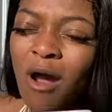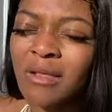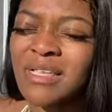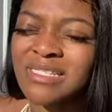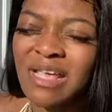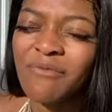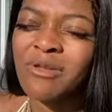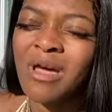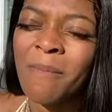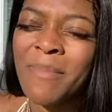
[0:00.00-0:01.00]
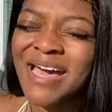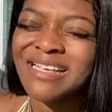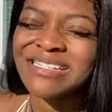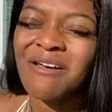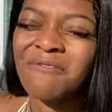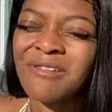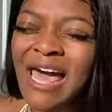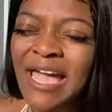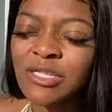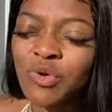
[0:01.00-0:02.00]
seven bodies of
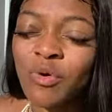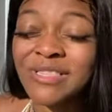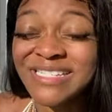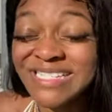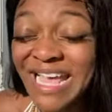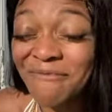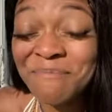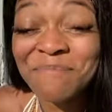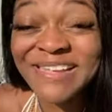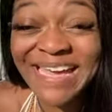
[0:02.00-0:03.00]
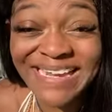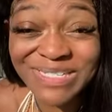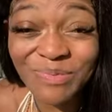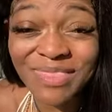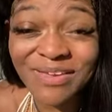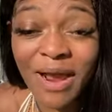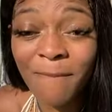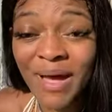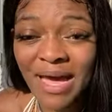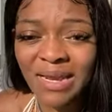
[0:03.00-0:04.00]
light, or the seven planets within our
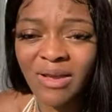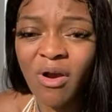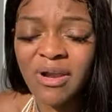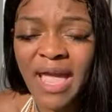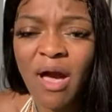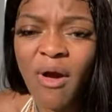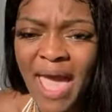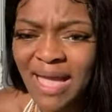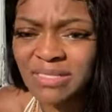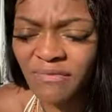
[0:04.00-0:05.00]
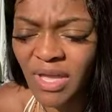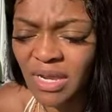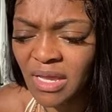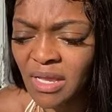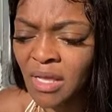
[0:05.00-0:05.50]
body, are now activated.